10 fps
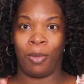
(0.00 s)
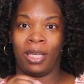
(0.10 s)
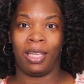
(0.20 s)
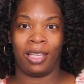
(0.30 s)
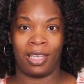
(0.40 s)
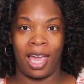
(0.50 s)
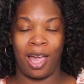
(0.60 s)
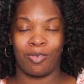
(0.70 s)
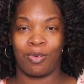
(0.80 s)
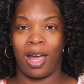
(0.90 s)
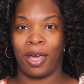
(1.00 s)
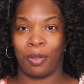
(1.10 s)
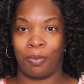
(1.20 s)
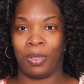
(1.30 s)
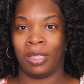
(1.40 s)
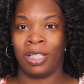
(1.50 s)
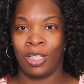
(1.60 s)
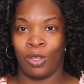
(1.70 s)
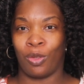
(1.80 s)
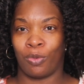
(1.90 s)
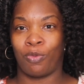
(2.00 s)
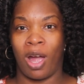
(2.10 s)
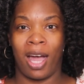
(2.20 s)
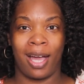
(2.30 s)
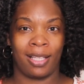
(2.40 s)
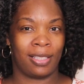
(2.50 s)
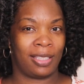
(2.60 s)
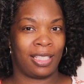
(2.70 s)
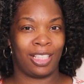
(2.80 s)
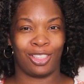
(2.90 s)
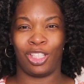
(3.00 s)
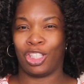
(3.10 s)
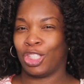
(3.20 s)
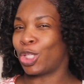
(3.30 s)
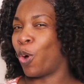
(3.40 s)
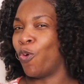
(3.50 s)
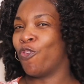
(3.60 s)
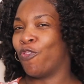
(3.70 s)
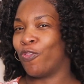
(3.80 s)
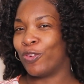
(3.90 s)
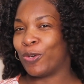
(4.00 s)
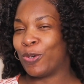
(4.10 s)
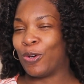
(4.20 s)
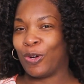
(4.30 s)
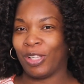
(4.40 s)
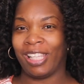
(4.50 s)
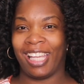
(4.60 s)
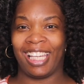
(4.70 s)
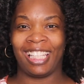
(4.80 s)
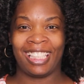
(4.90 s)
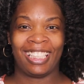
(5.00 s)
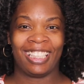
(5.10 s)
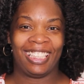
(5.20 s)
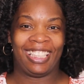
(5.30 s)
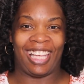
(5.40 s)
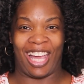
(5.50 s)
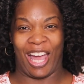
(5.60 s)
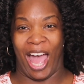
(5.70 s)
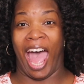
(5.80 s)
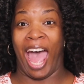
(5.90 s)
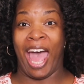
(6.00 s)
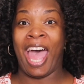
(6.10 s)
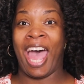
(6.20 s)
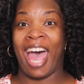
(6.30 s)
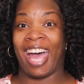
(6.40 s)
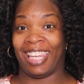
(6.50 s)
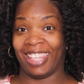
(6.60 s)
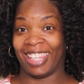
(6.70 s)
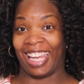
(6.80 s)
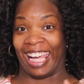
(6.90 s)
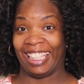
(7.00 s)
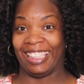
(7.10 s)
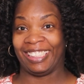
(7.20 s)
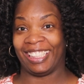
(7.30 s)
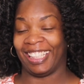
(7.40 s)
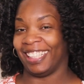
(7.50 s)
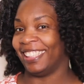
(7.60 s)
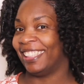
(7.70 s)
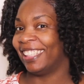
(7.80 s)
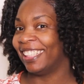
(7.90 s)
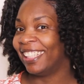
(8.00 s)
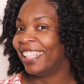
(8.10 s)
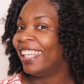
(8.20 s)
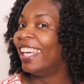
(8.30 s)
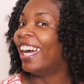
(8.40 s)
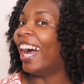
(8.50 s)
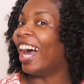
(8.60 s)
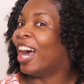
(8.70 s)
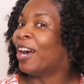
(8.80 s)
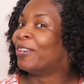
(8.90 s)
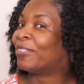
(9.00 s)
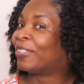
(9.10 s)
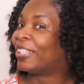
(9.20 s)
and then not rodded. But the rod section is so full, and I like it. I